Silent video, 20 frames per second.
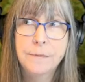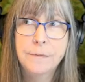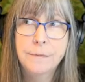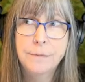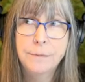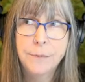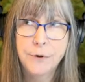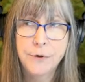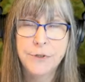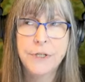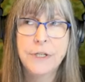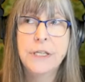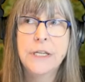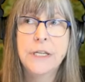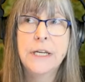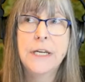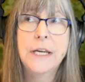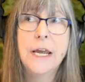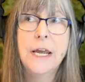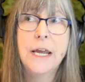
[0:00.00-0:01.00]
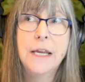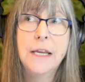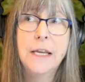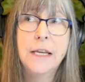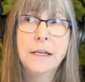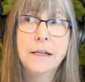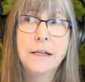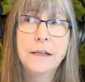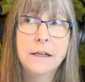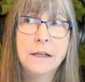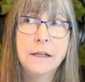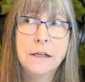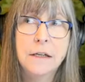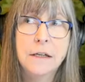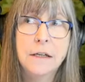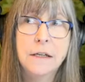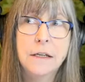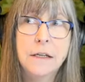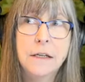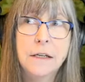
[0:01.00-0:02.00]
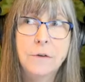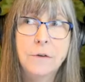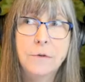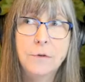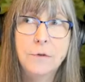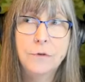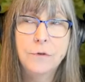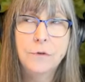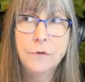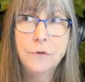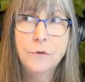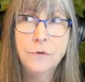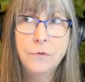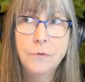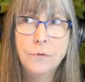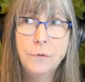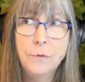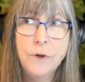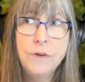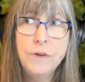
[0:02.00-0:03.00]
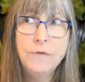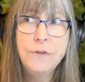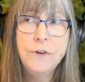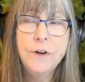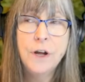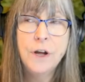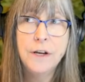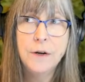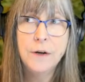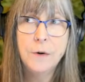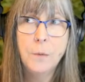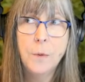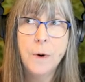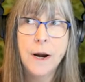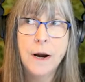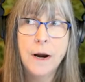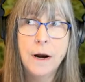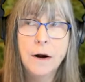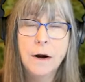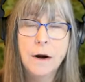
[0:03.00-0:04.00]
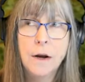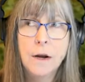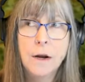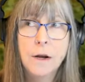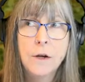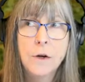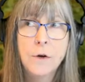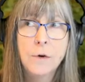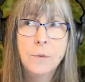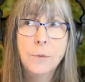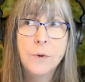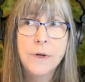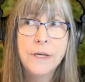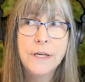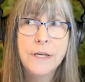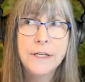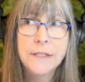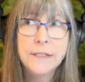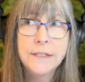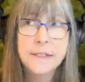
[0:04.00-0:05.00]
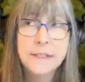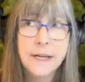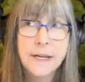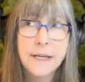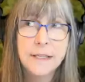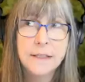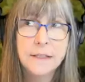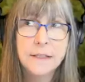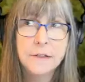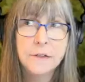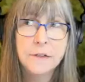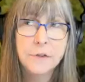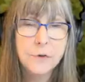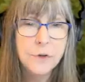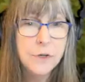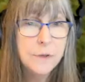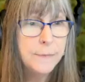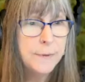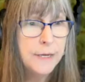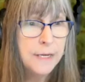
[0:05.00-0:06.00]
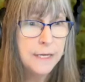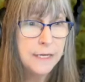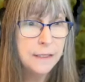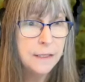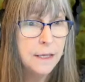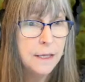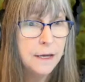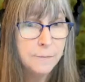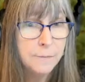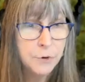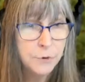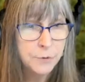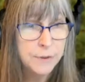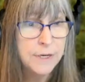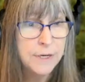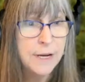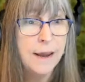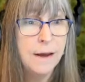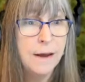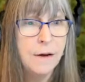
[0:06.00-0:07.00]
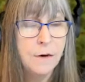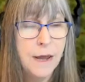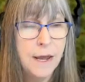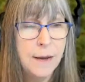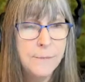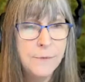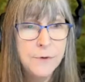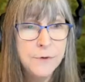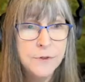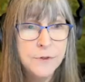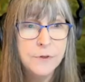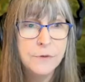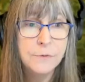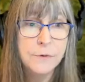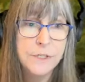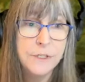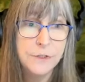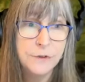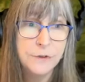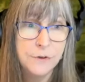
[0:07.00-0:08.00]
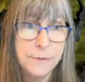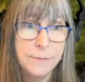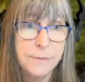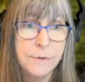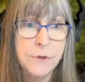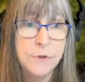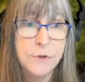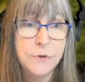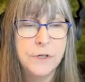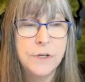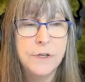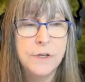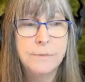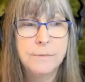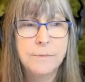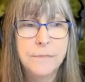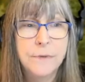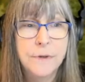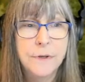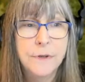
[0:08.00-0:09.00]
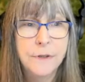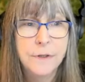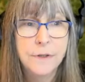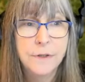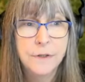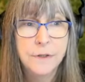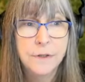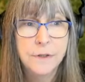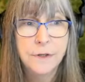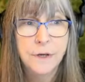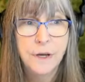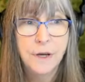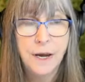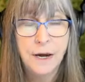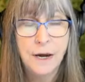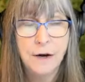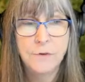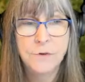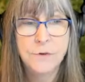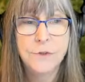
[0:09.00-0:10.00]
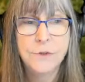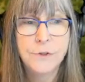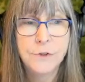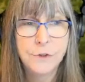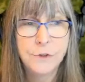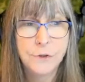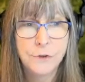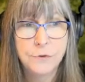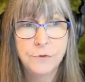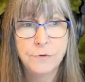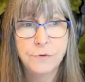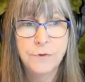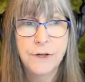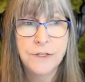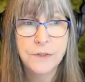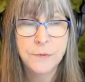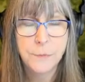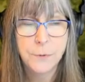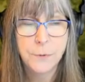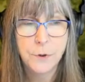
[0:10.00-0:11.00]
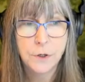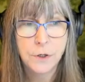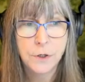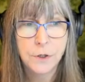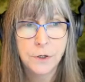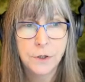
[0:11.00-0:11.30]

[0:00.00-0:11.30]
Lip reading: personally, and we've done it where we take the stream key like I'm doing now. I'm using Restream to stream out to Facebook